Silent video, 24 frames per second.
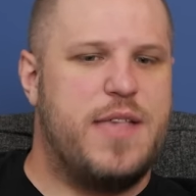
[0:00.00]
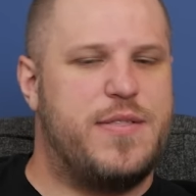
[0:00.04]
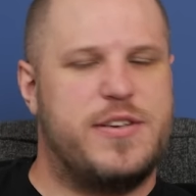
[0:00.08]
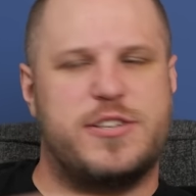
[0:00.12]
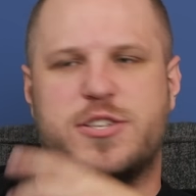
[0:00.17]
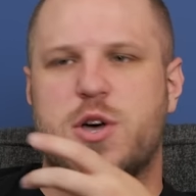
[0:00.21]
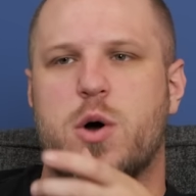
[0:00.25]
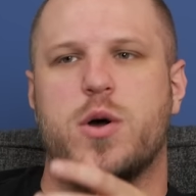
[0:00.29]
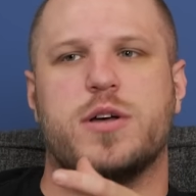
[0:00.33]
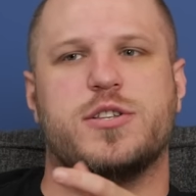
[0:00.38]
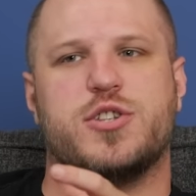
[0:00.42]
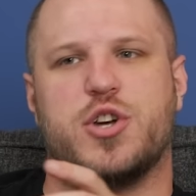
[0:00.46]

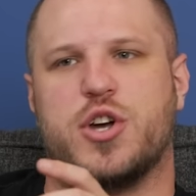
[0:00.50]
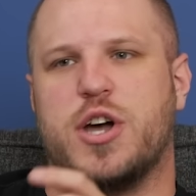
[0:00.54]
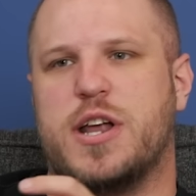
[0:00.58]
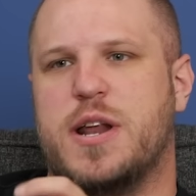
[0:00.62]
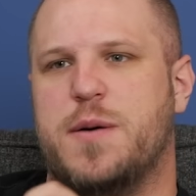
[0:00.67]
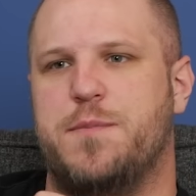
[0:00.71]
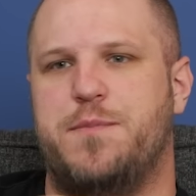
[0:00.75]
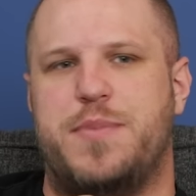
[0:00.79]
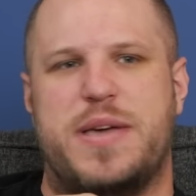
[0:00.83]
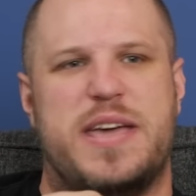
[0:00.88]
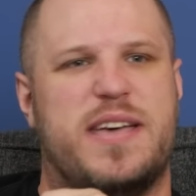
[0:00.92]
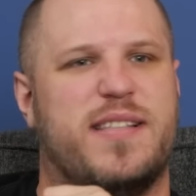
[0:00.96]
These tokens are going
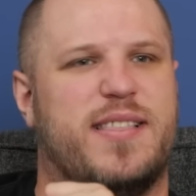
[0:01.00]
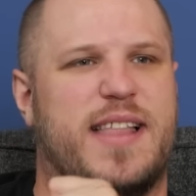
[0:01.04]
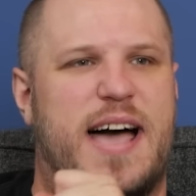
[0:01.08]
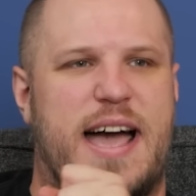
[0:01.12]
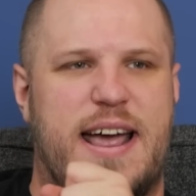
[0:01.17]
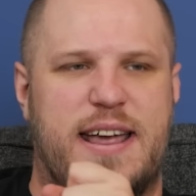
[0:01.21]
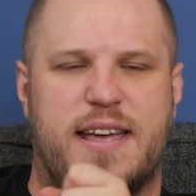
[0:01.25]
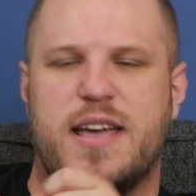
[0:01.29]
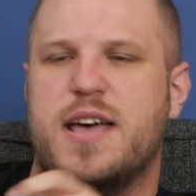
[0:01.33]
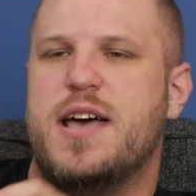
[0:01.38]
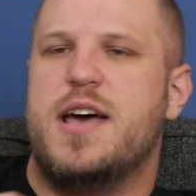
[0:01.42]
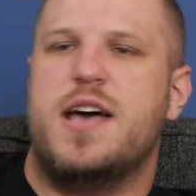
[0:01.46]
to be
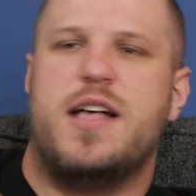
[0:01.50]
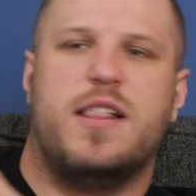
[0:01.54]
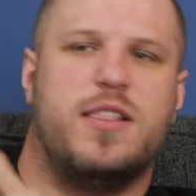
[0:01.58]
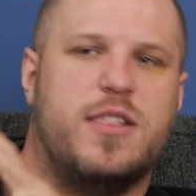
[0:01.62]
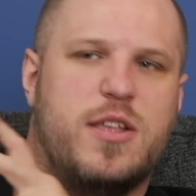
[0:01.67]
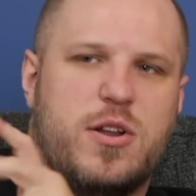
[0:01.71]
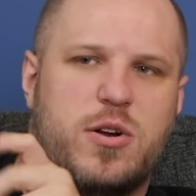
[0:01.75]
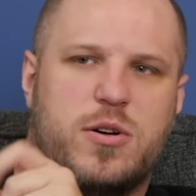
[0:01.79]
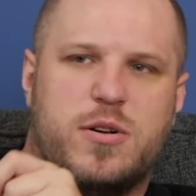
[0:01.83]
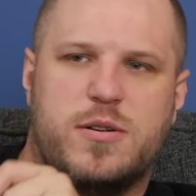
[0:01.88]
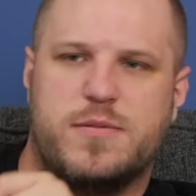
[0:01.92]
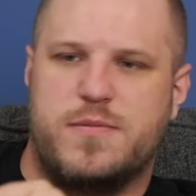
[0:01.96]
like
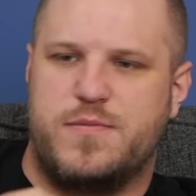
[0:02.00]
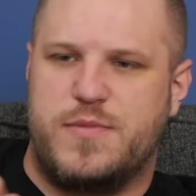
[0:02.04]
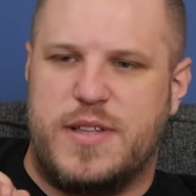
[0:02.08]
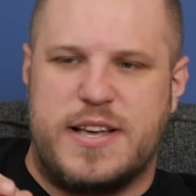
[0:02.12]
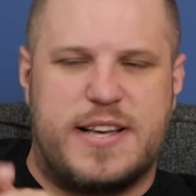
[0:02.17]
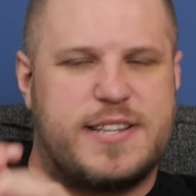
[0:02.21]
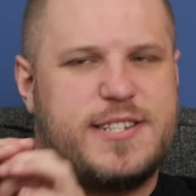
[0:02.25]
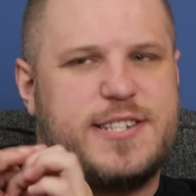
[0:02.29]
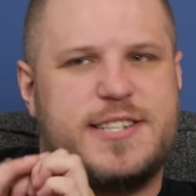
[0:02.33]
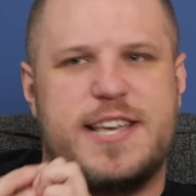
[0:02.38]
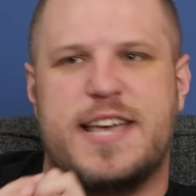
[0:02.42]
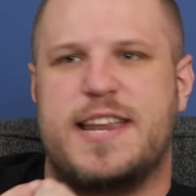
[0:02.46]
little
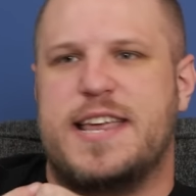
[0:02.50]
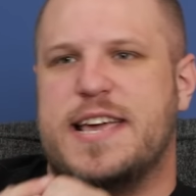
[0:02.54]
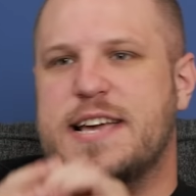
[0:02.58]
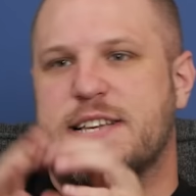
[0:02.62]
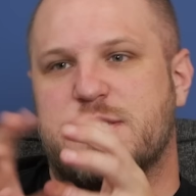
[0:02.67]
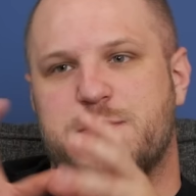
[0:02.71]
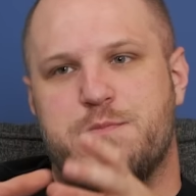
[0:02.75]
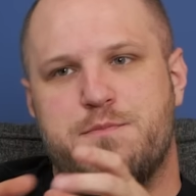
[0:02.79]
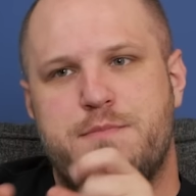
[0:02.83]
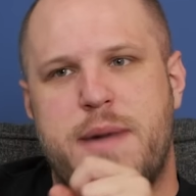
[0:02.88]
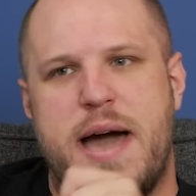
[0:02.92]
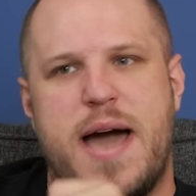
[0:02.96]
like
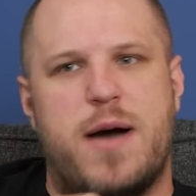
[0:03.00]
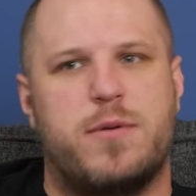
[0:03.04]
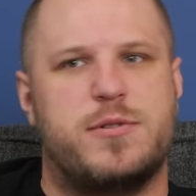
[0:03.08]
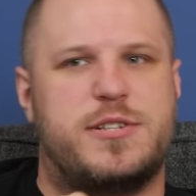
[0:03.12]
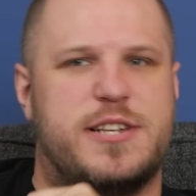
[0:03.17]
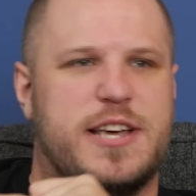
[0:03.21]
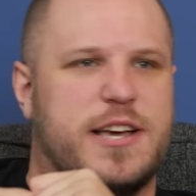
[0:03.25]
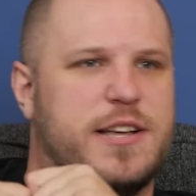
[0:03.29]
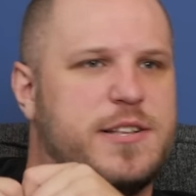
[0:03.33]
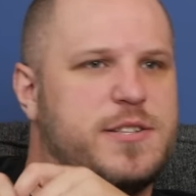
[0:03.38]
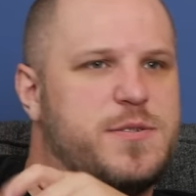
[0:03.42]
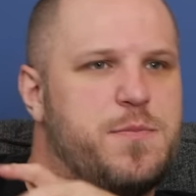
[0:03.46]
cities,
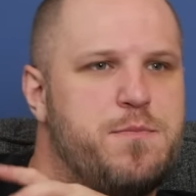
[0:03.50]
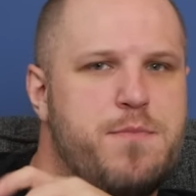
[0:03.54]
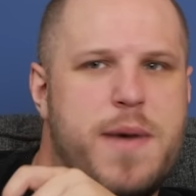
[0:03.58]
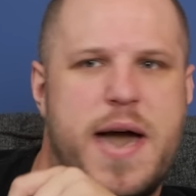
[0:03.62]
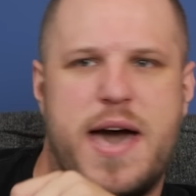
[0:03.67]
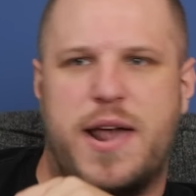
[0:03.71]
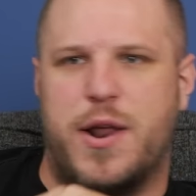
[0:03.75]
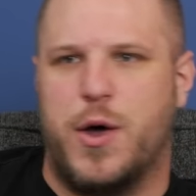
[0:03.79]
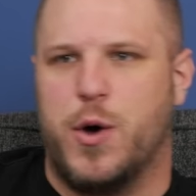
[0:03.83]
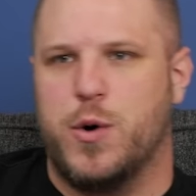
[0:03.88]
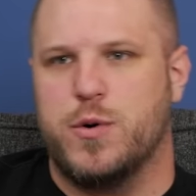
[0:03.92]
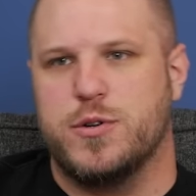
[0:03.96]
mountains,
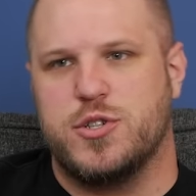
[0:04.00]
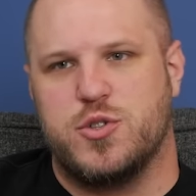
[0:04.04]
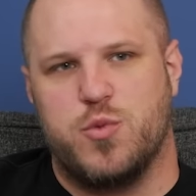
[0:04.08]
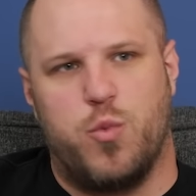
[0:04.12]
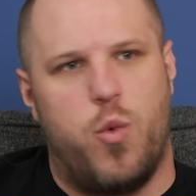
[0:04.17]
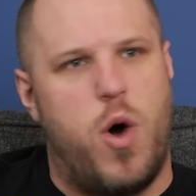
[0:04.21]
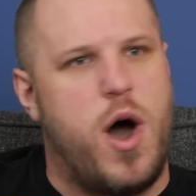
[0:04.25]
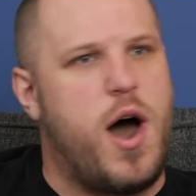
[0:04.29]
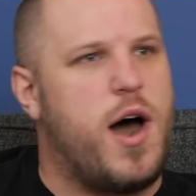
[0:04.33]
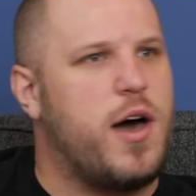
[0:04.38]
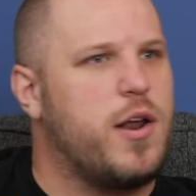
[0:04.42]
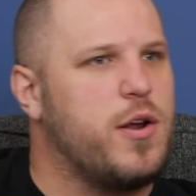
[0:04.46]
meadows,
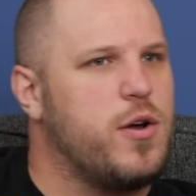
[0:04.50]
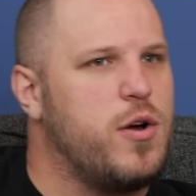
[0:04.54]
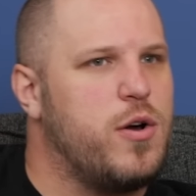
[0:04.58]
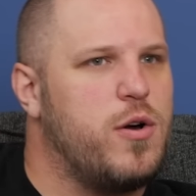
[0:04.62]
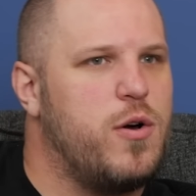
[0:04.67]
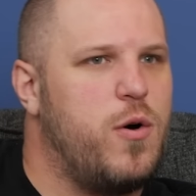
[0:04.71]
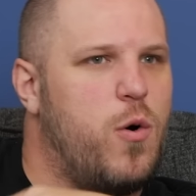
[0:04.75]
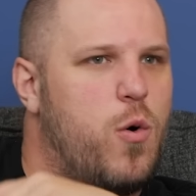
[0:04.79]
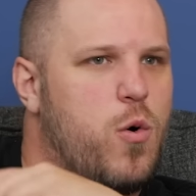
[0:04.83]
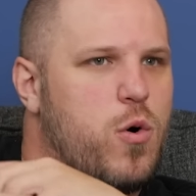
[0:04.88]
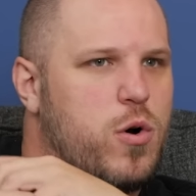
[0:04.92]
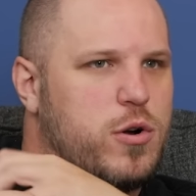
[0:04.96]

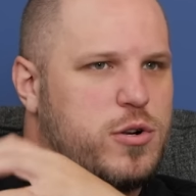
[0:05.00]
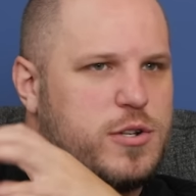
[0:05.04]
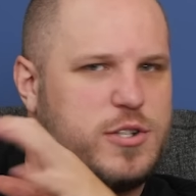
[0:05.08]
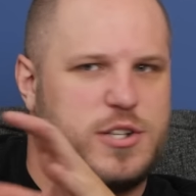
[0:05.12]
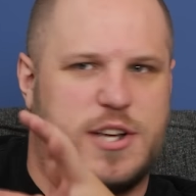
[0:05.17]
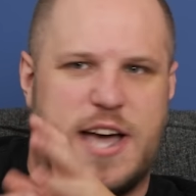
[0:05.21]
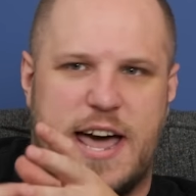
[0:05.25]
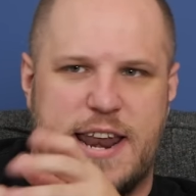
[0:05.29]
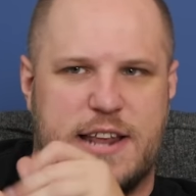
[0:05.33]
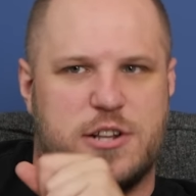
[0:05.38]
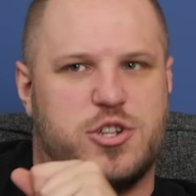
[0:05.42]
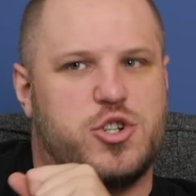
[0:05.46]
water, or
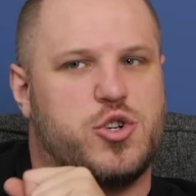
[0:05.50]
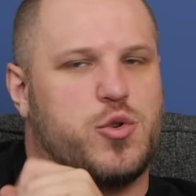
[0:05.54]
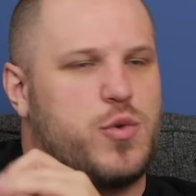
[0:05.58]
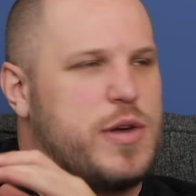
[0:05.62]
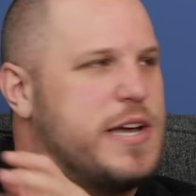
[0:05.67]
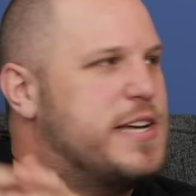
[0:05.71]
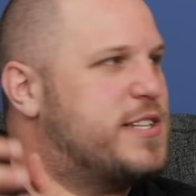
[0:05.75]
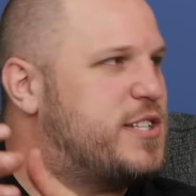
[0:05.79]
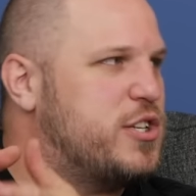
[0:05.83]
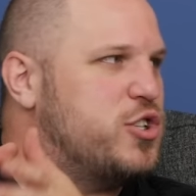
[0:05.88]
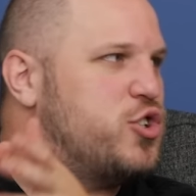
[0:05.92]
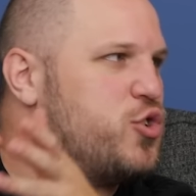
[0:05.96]
kind of trees,
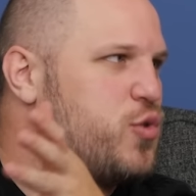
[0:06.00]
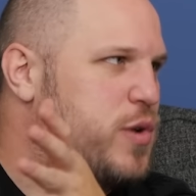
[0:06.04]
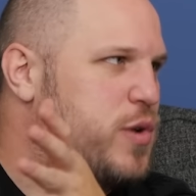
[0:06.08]
trees and